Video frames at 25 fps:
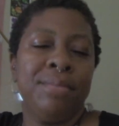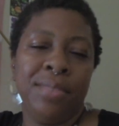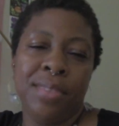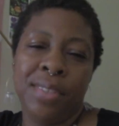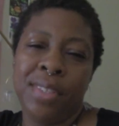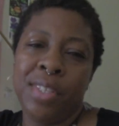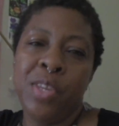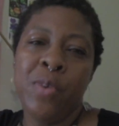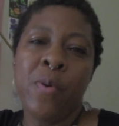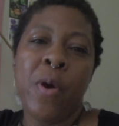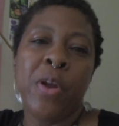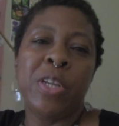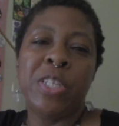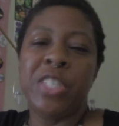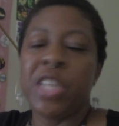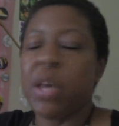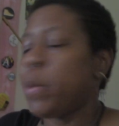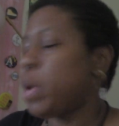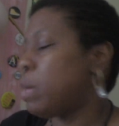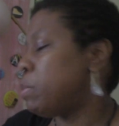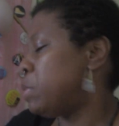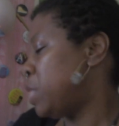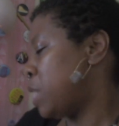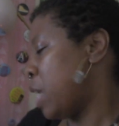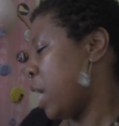you understand
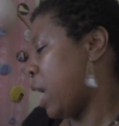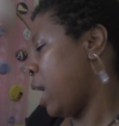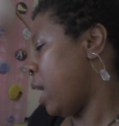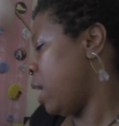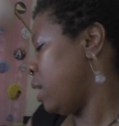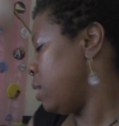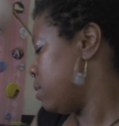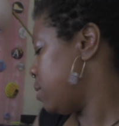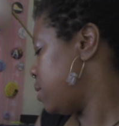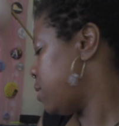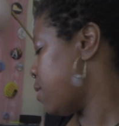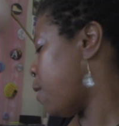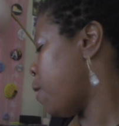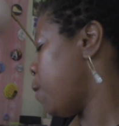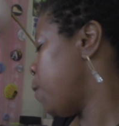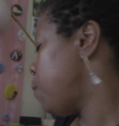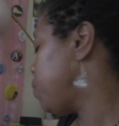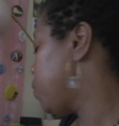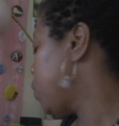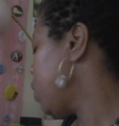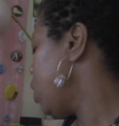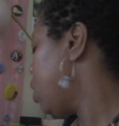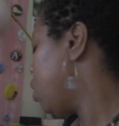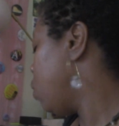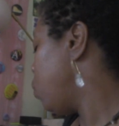what I'm saying. So
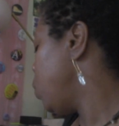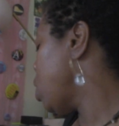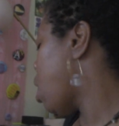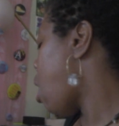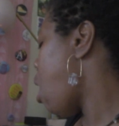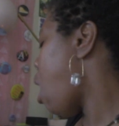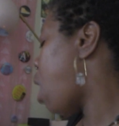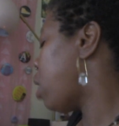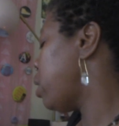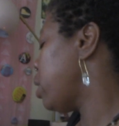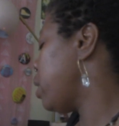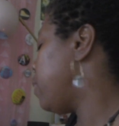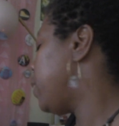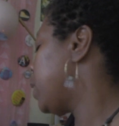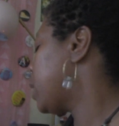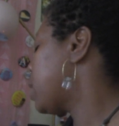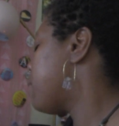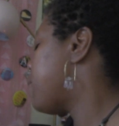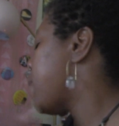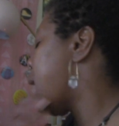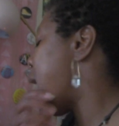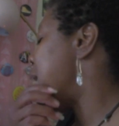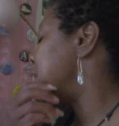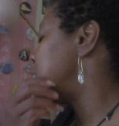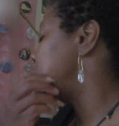we all are in the
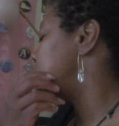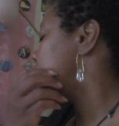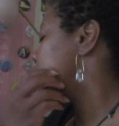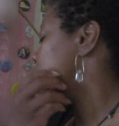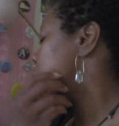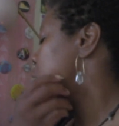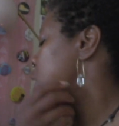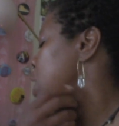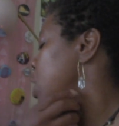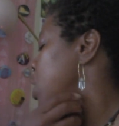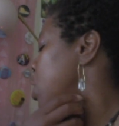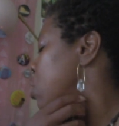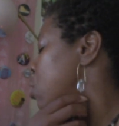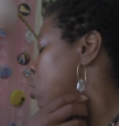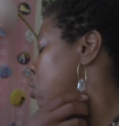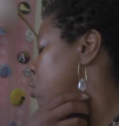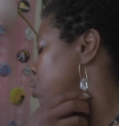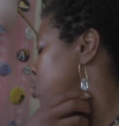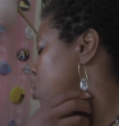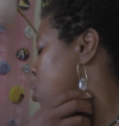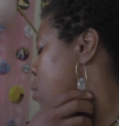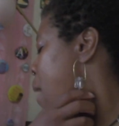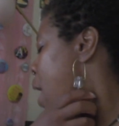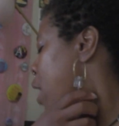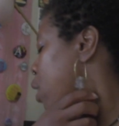capacity to heal,
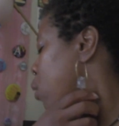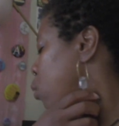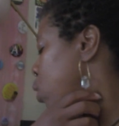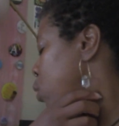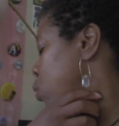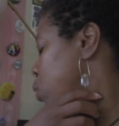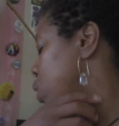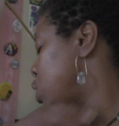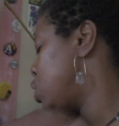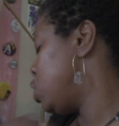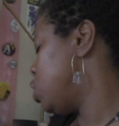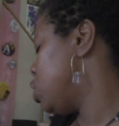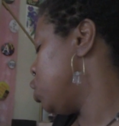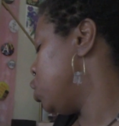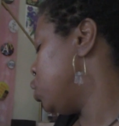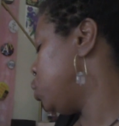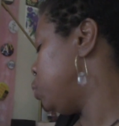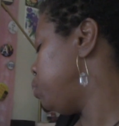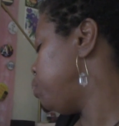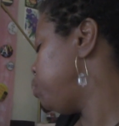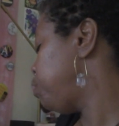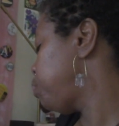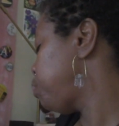no matter what we do.